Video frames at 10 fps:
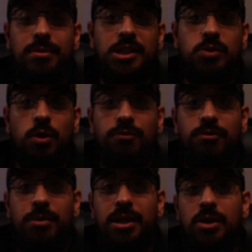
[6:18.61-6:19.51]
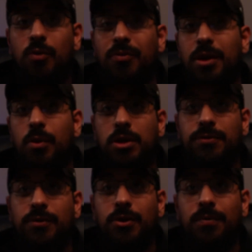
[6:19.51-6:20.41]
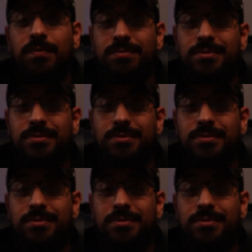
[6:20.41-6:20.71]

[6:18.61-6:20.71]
This worked for me, and hopefully it works for you.